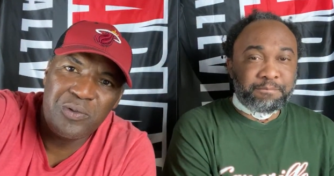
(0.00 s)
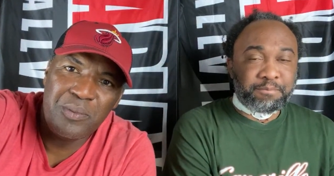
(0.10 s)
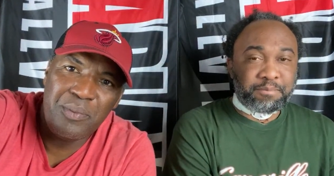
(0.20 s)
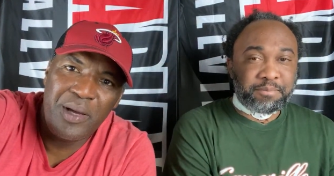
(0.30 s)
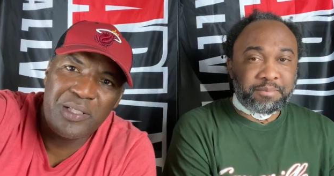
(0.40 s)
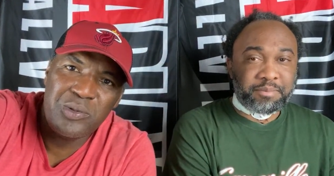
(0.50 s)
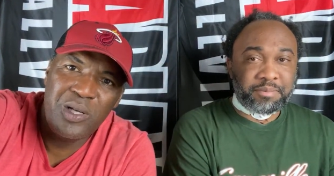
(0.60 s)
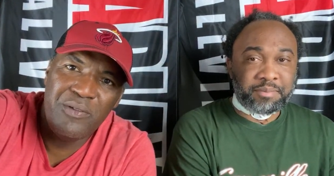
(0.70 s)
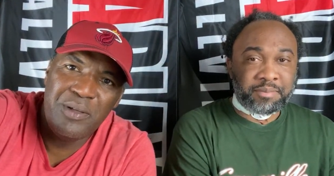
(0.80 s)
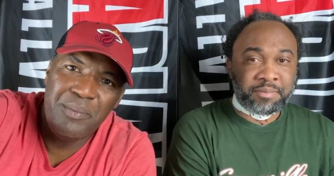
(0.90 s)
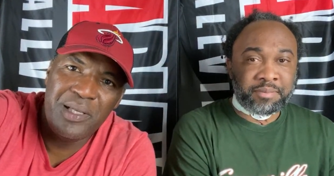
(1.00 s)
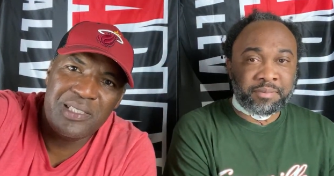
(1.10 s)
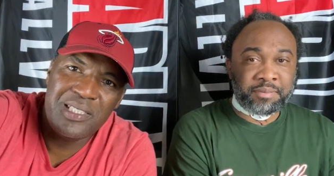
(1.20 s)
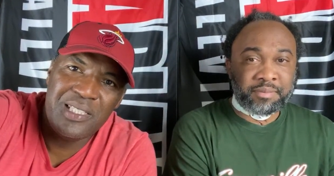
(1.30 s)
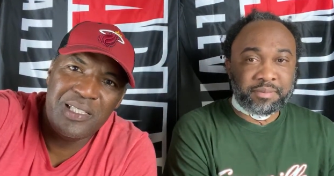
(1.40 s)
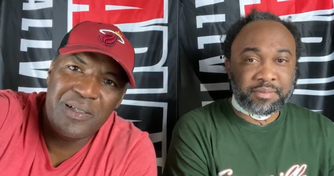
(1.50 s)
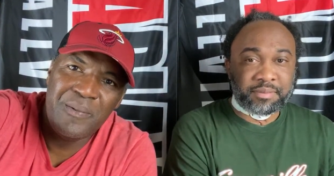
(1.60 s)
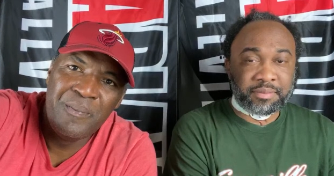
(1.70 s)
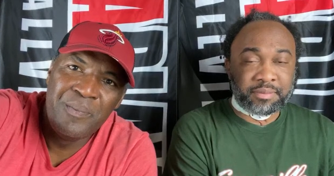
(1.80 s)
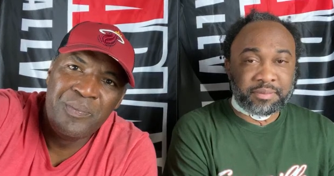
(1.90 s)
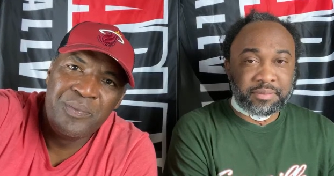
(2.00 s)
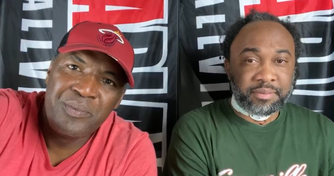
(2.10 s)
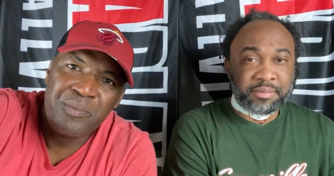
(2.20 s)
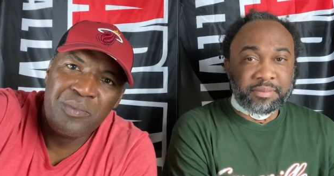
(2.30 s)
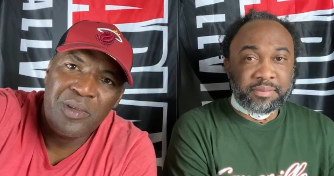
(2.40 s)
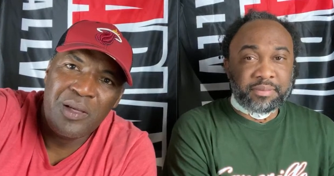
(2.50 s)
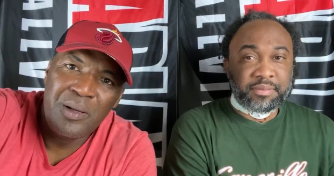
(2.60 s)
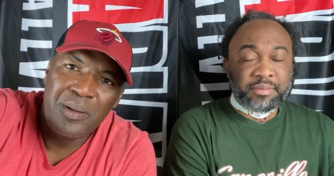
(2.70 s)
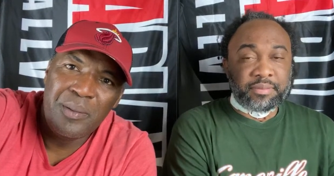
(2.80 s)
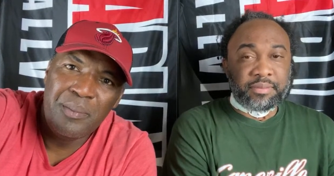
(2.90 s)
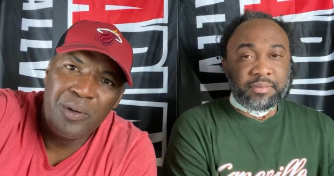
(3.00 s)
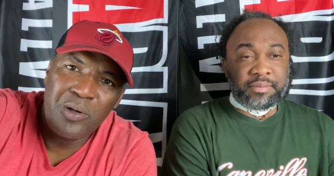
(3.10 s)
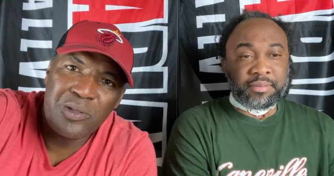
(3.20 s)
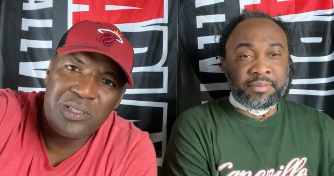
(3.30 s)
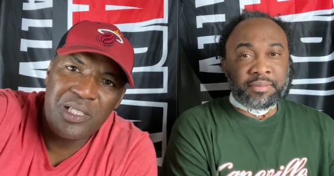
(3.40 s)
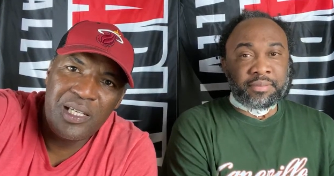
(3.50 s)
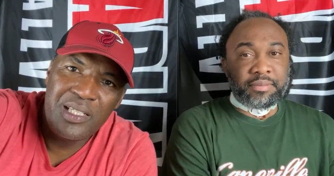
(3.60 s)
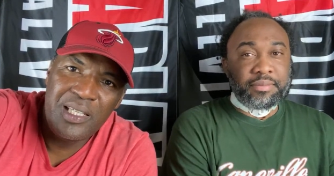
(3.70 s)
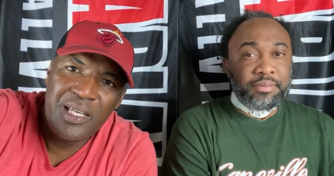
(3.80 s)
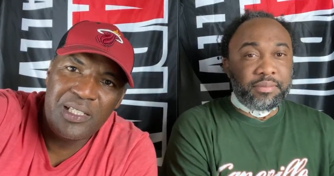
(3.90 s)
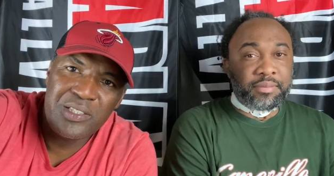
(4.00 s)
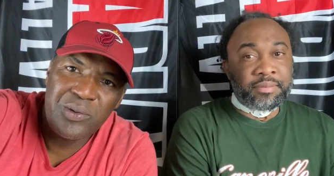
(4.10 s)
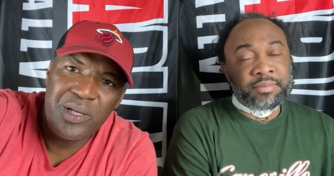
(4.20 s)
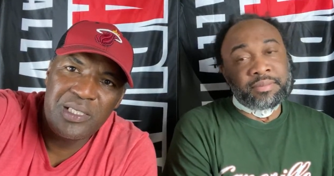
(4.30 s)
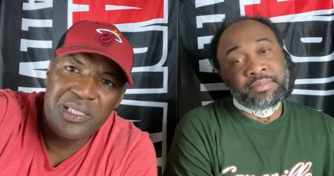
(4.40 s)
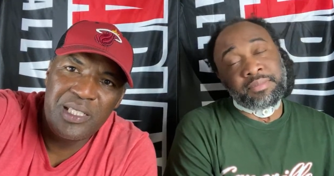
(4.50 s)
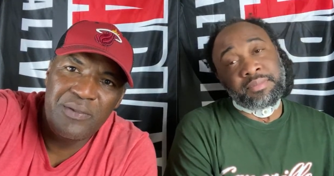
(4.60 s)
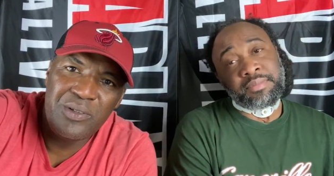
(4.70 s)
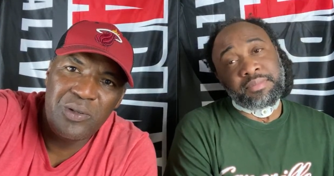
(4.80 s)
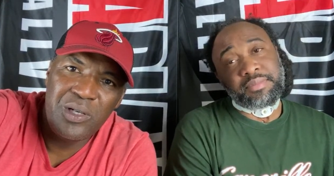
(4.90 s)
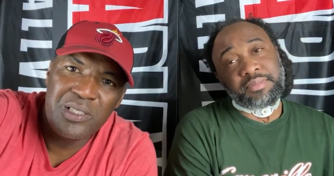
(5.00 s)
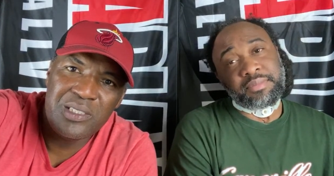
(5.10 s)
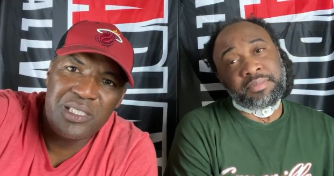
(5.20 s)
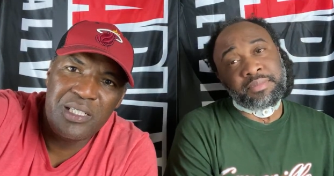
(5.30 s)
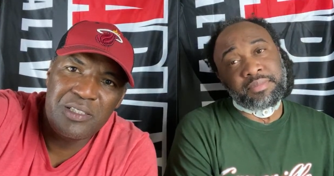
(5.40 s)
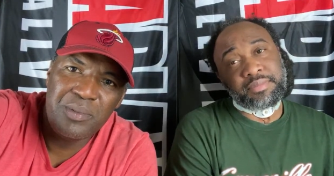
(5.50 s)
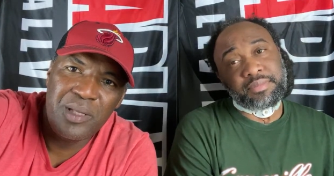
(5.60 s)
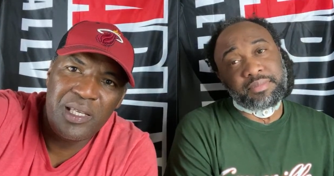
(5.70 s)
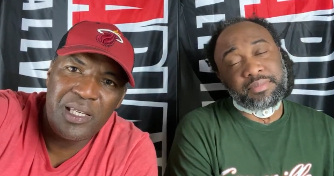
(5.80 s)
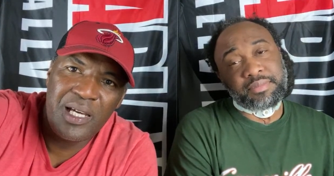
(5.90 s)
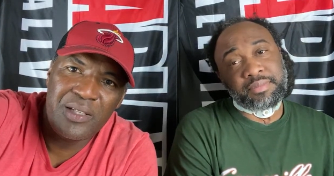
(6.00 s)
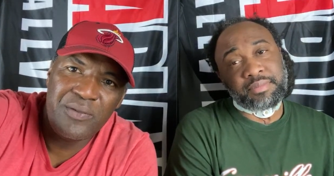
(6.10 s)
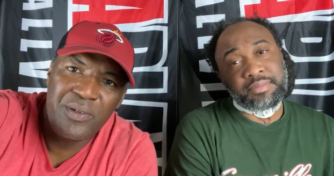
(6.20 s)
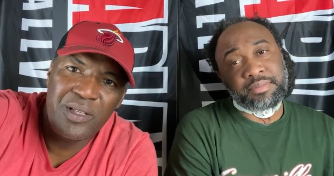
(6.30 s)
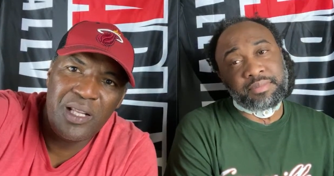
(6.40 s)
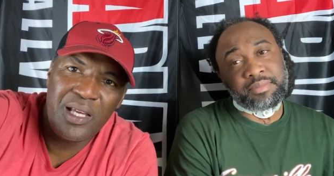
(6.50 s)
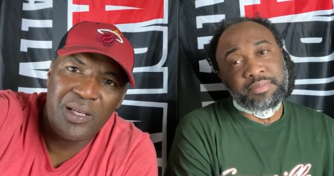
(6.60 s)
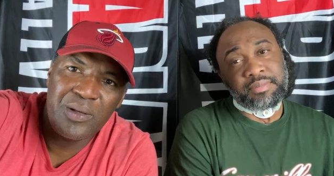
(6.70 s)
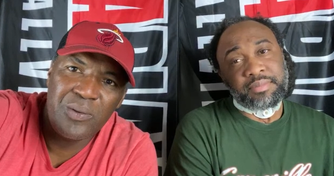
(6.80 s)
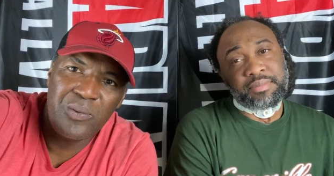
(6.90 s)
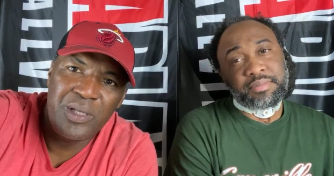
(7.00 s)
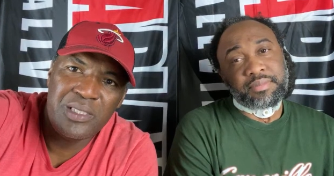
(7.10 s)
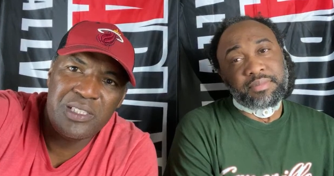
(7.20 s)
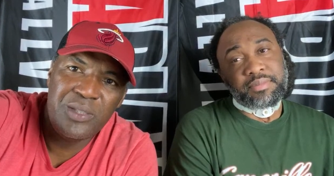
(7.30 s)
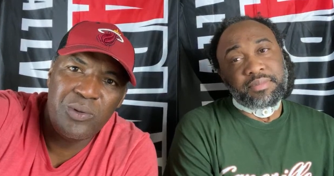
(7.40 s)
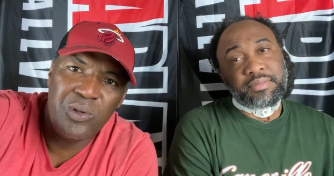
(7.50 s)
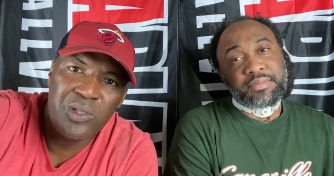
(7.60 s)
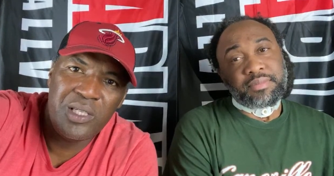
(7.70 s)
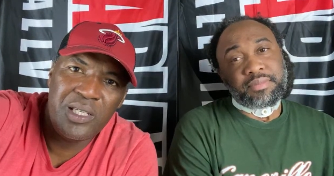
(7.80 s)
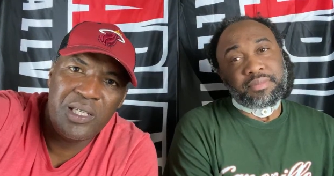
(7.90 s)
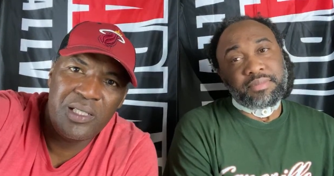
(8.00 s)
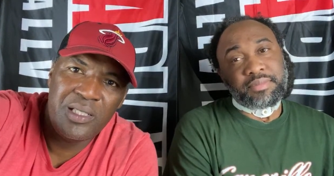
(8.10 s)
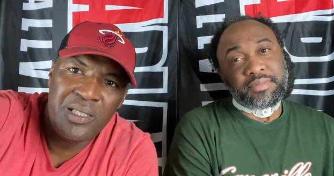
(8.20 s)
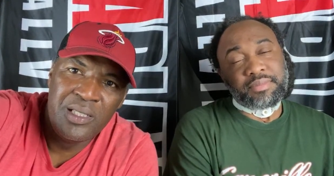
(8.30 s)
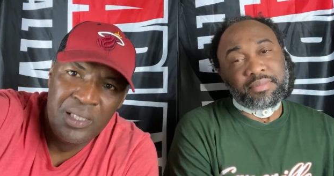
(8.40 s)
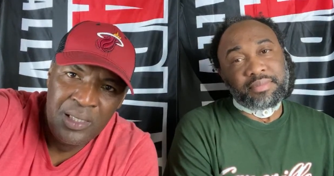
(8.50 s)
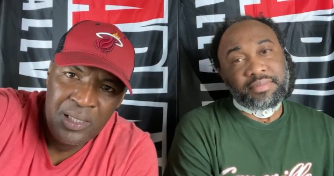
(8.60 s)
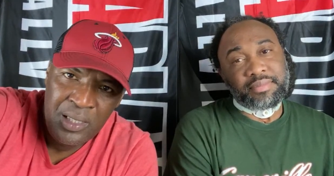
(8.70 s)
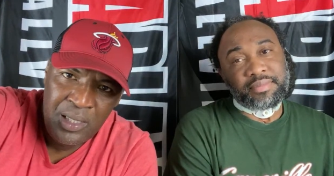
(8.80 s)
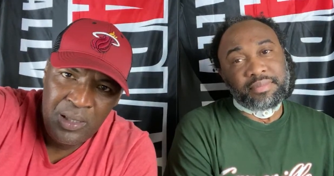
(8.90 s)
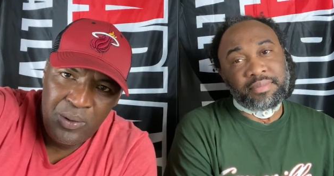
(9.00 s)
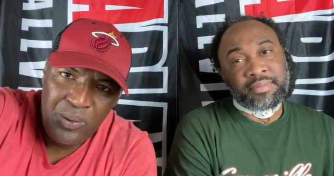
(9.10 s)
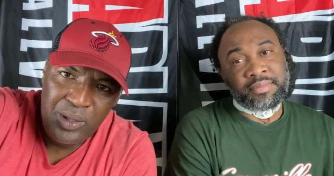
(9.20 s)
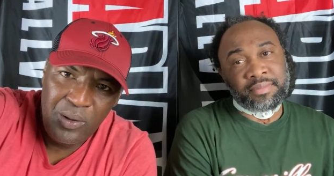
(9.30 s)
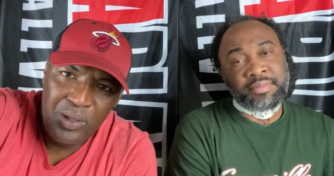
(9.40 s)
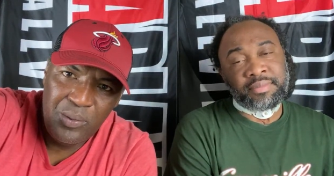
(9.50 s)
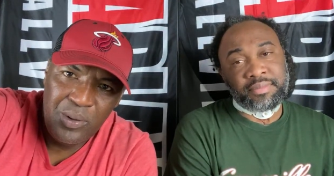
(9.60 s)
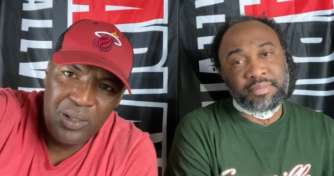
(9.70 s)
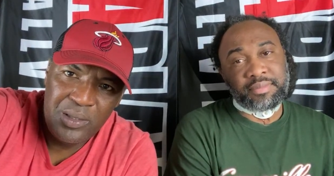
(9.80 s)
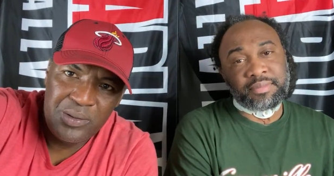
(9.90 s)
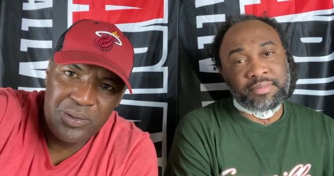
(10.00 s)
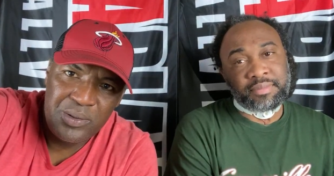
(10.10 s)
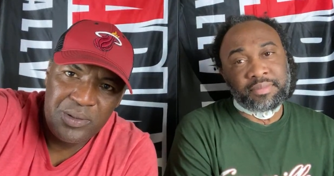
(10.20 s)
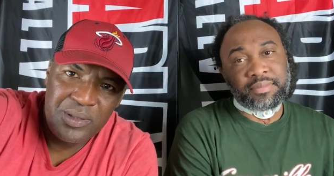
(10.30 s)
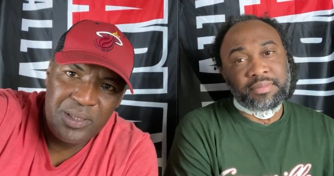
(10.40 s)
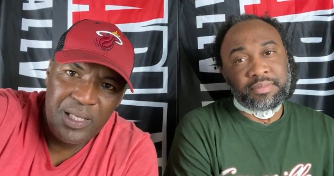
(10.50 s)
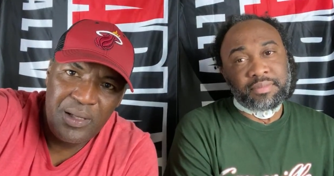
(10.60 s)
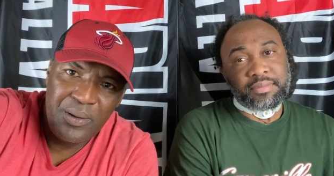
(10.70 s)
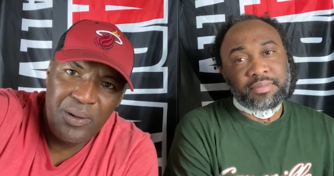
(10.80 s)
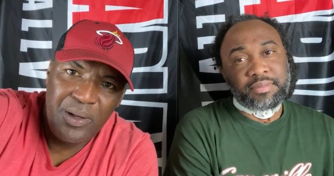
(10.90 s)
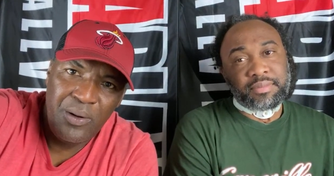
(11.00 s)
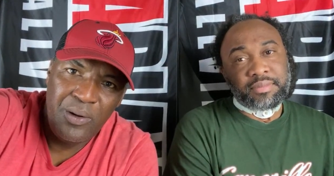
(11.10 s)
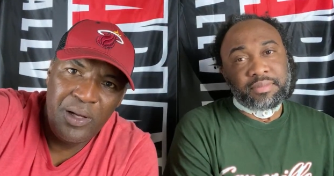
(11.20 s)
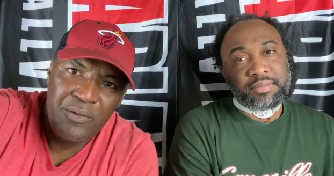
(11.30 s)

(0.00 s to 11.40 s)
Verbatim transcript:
Speaker 1: from Pac 12 and the Big Ten. Merck said, yeah, it's crazy. Even though other teams play, kind of feel like week zero again. We the only ones on